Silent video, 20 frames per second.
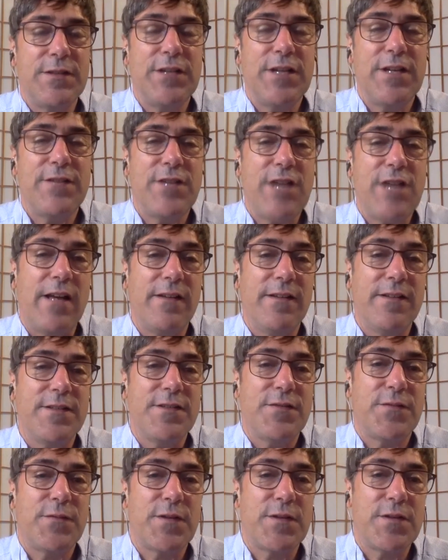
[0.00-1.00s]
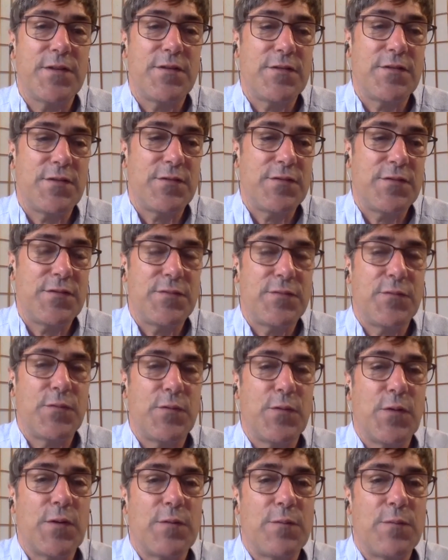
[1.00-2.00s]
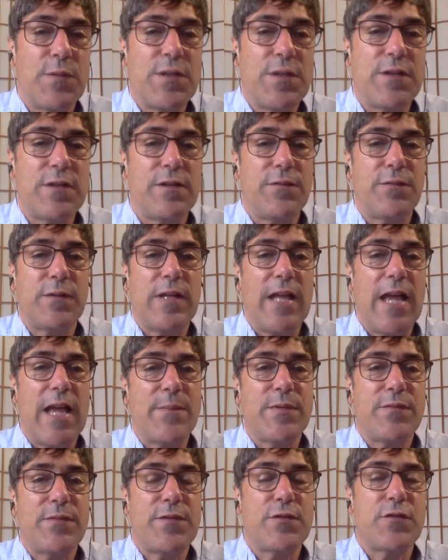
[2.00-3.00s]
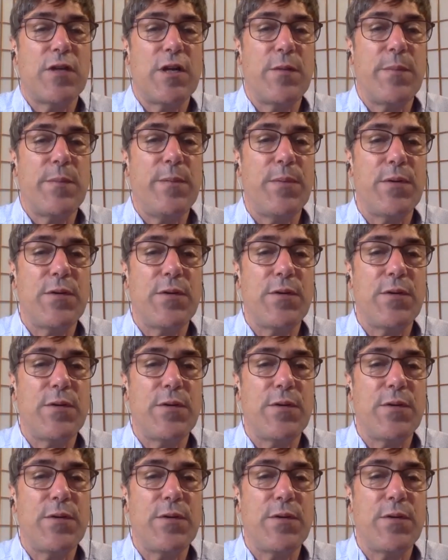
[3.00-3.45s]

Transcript: challenge for particularly for labs if they're trying to